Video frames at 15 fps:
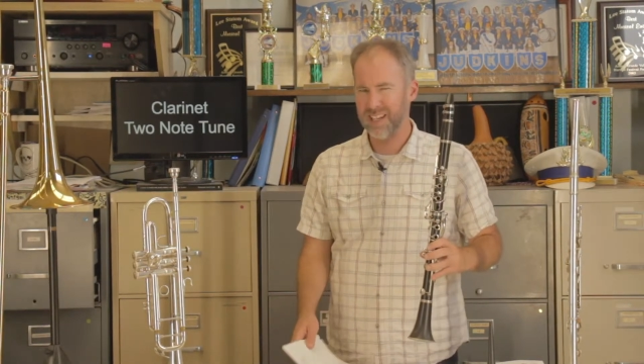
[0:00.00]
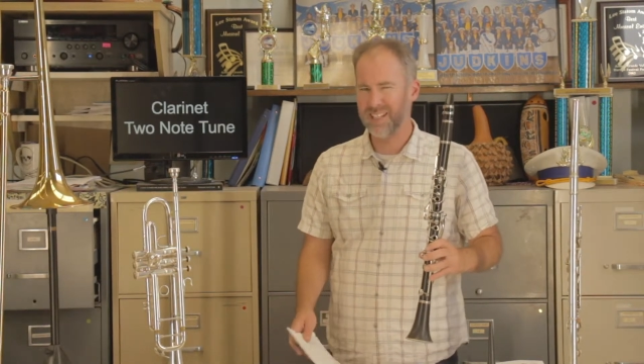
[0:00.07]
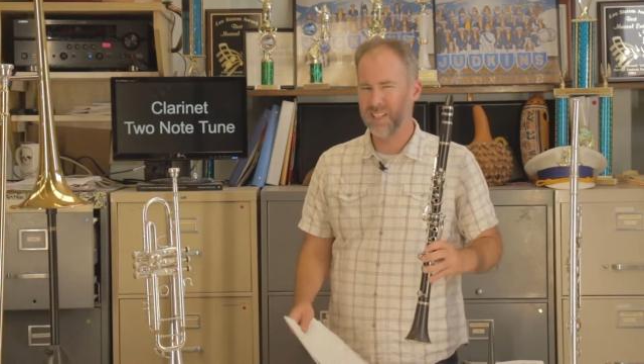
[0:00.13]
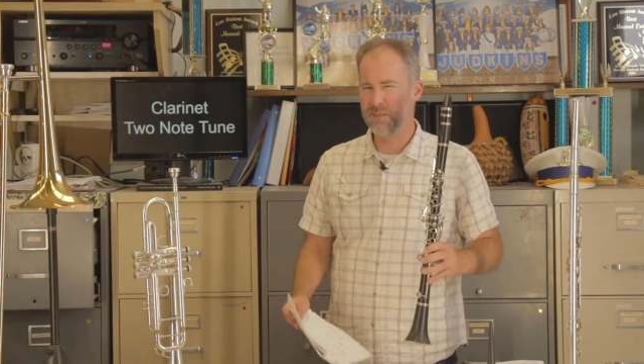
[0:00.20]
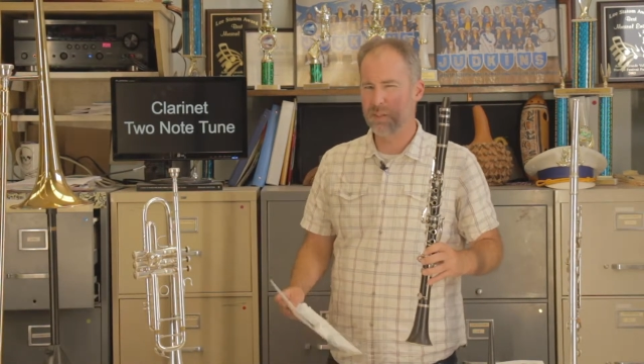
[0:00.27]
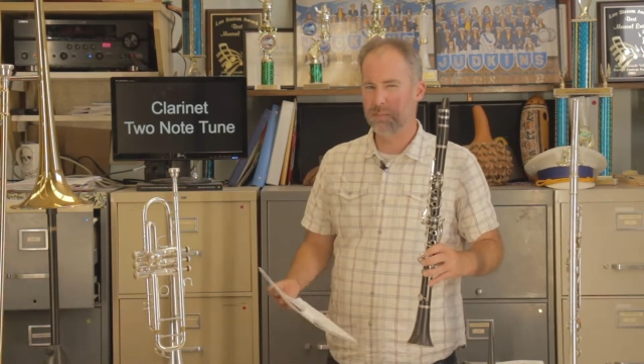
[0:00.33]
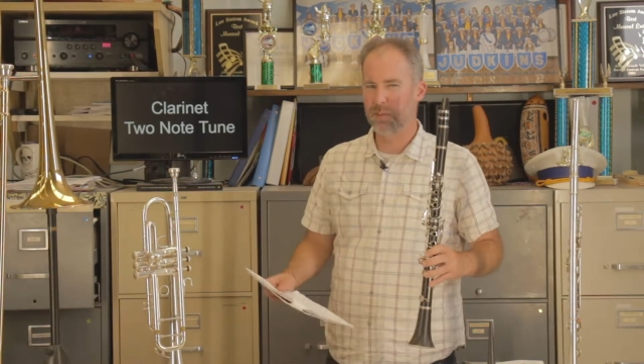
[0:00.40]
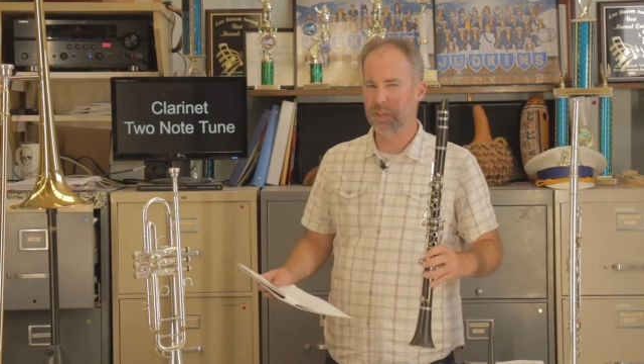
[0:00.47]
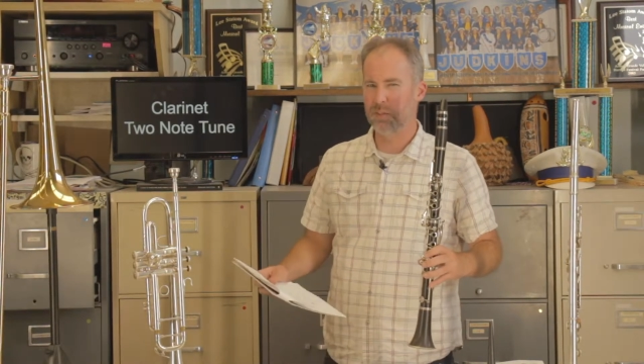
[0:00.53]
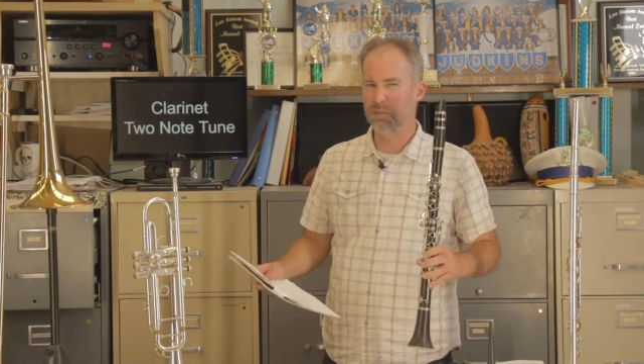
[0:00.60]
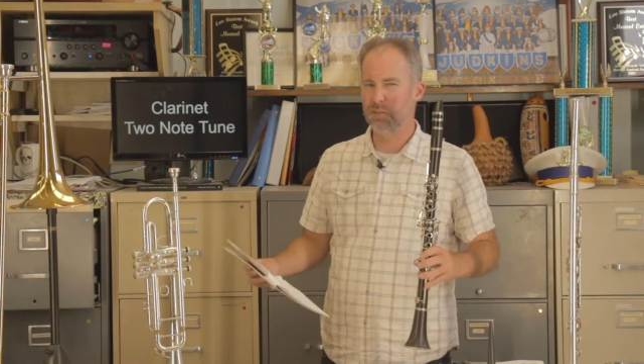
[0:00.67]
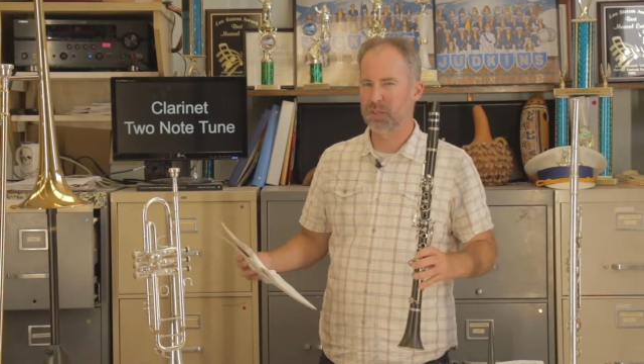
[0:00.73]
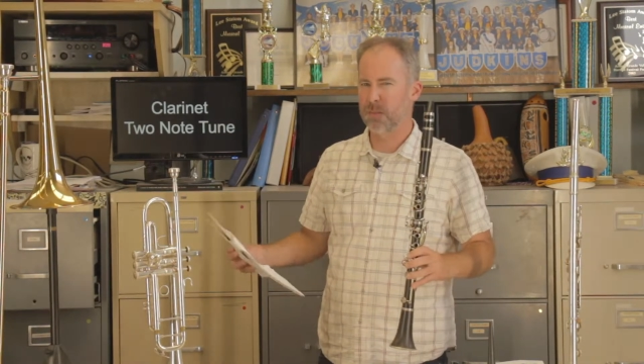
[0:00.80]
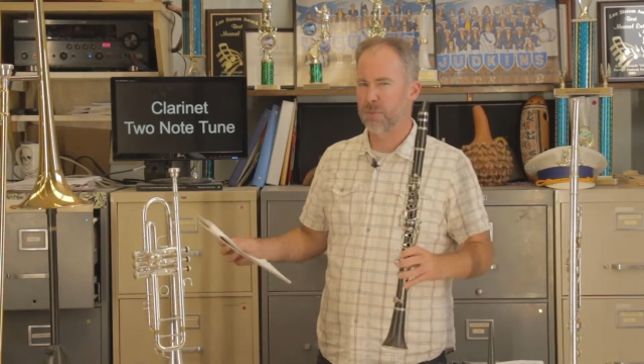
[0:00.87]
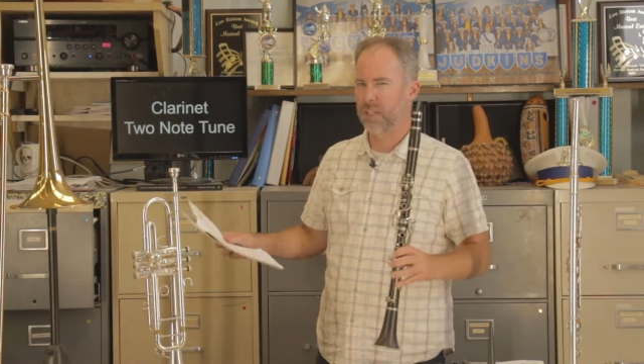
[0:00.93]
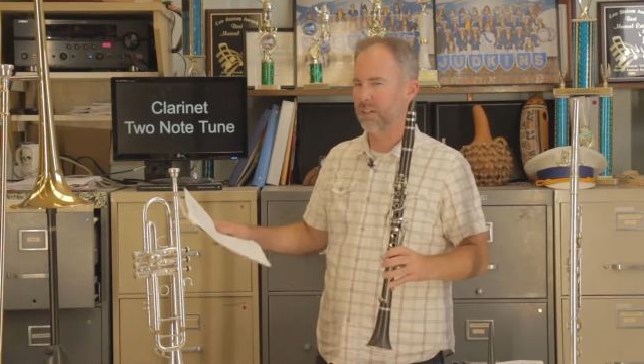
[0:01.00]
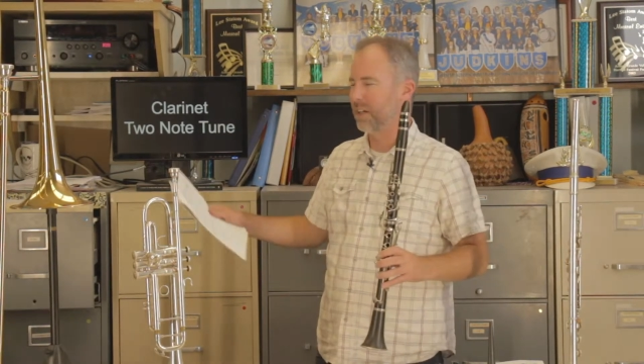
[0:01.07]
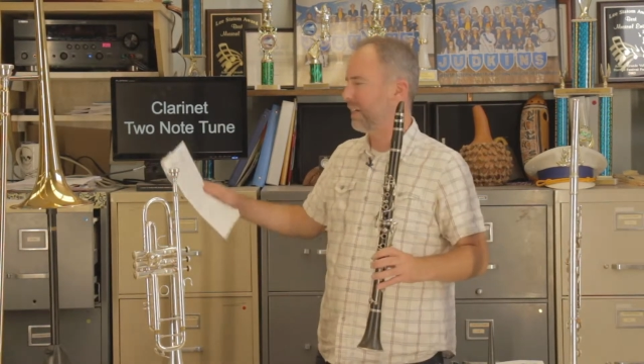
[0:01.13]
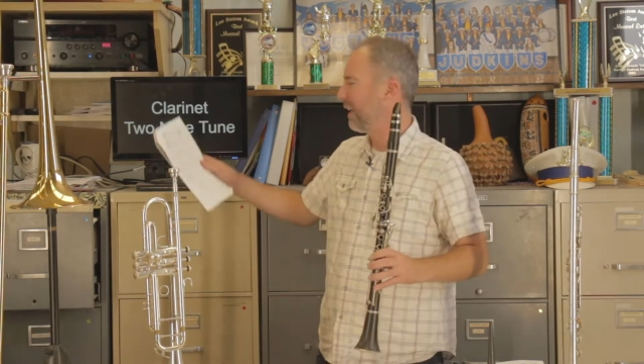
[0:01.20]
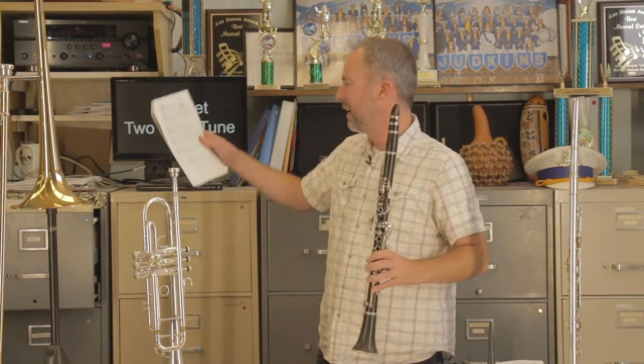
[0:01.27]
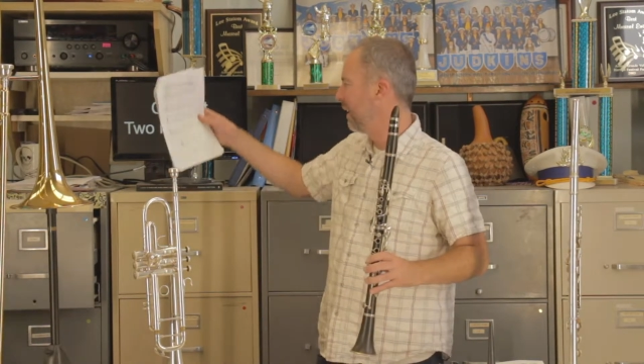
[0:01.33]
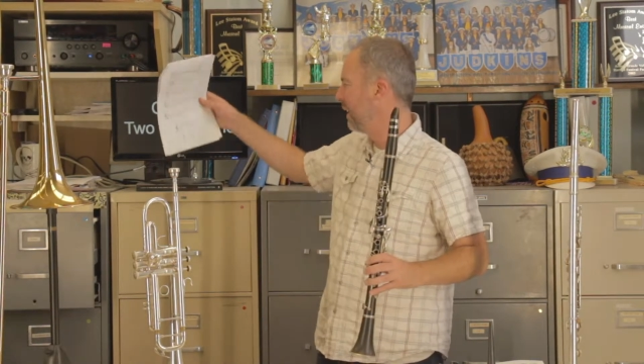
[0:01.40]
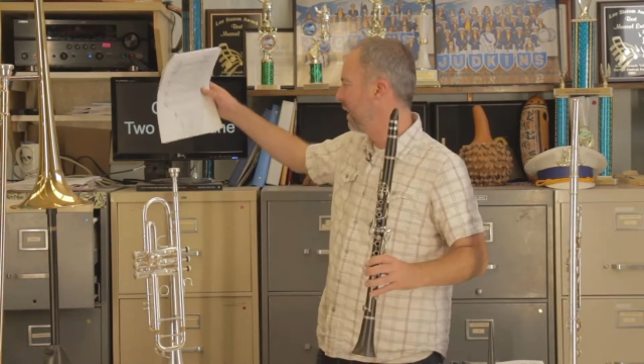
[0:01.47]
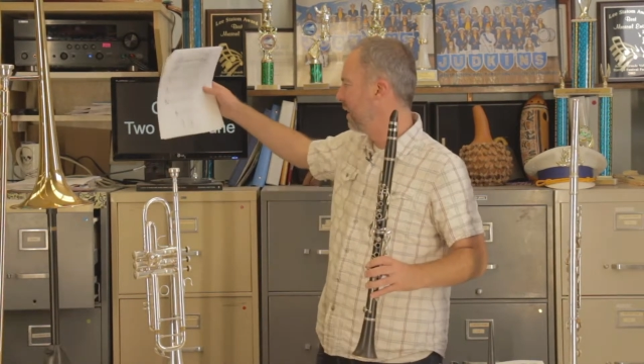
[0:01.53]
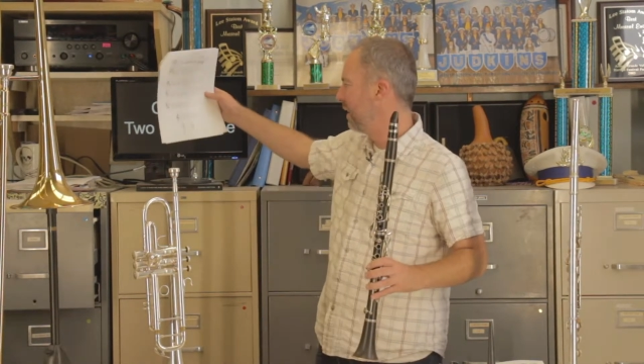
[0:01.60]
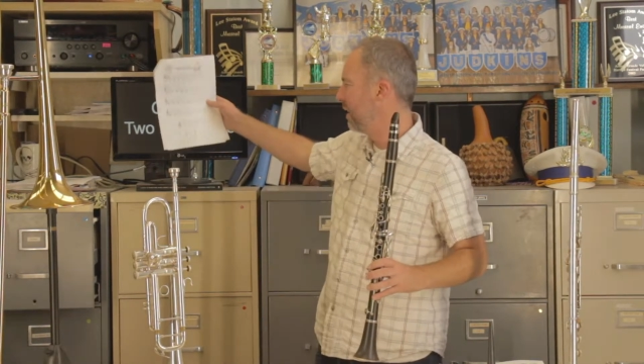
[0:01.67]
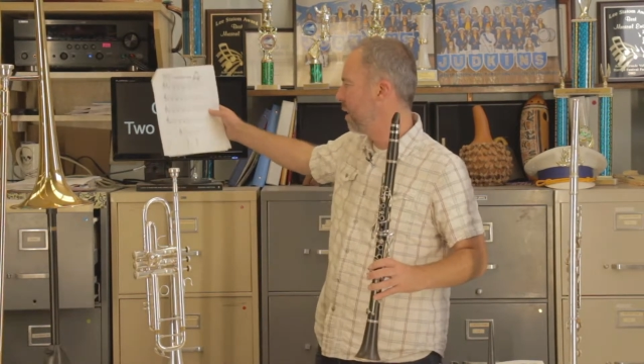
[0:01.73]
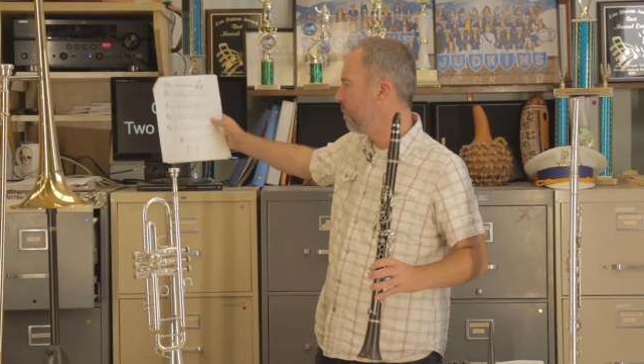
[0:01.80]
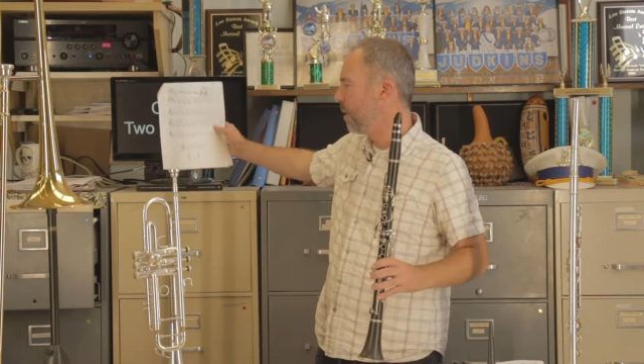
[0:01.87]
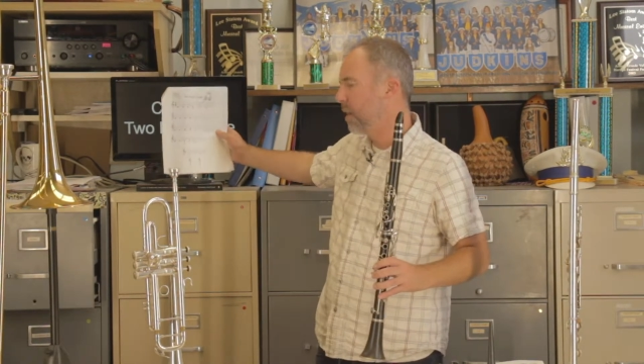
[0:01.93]
and even if you can do something like get
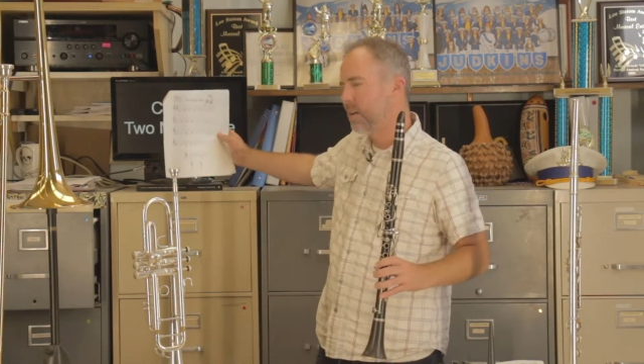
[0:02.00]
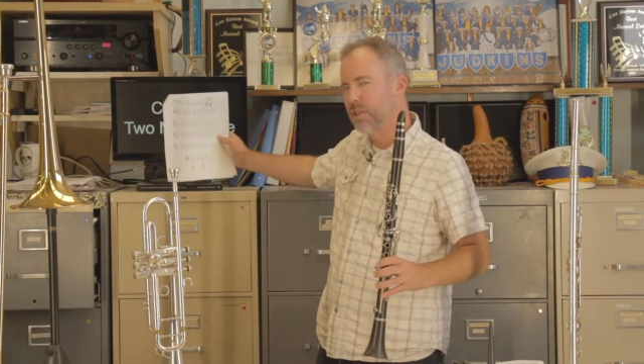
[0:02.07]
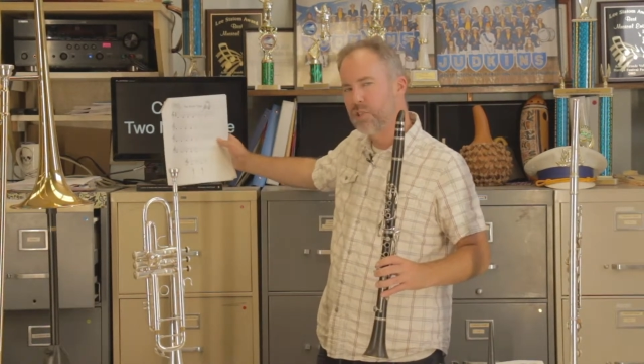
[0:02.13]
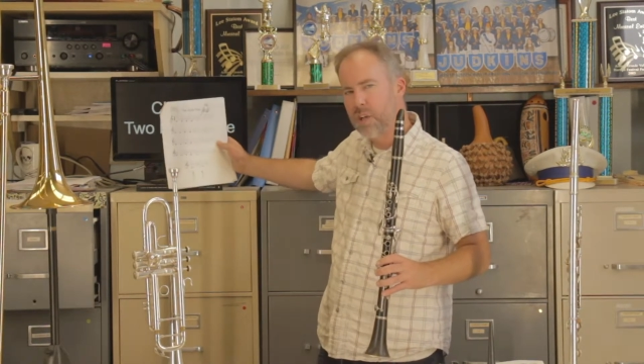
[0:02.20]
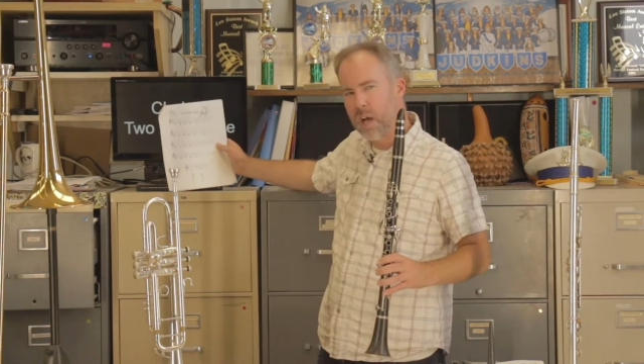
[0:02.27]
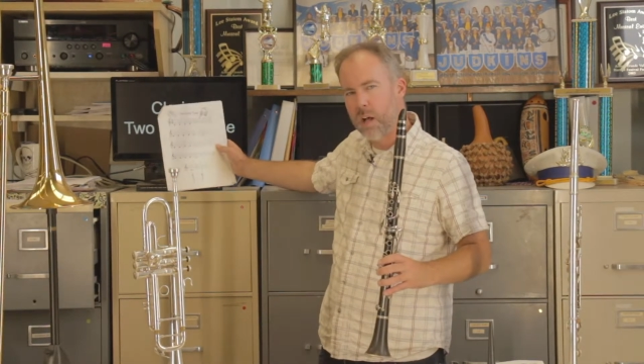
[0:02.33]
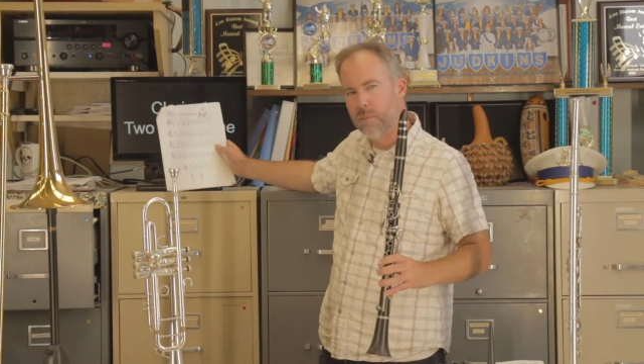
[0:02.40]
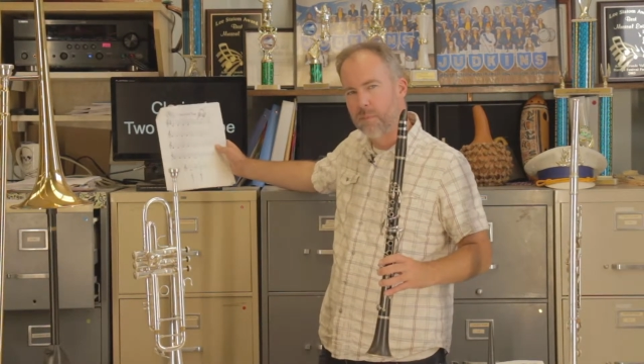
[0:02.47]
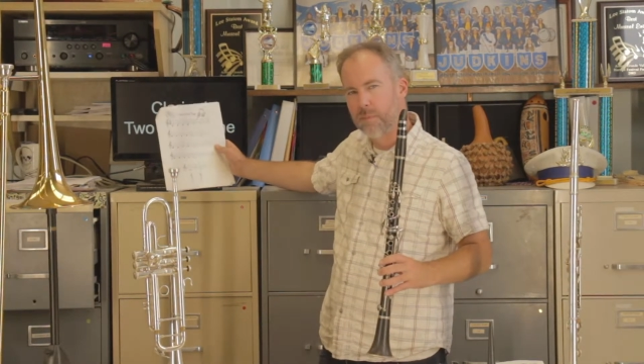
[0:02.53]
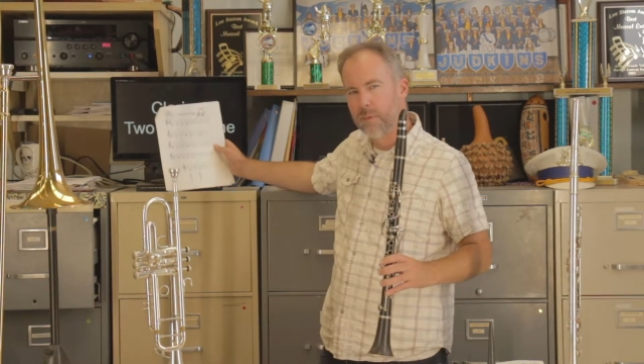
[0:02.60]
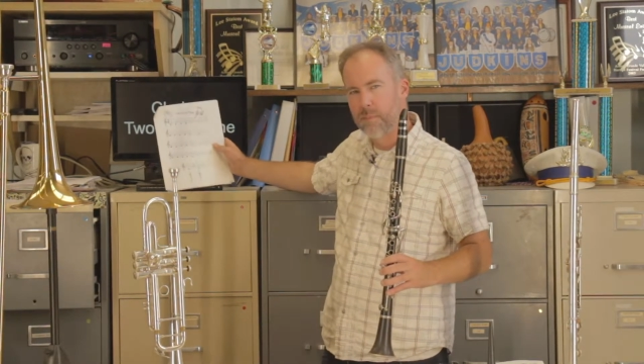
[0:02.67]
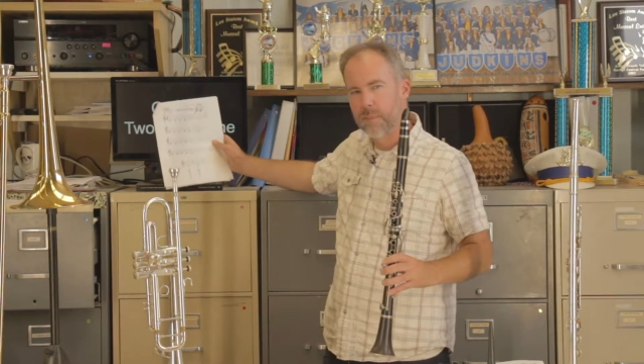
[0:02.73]
it up on a shelf,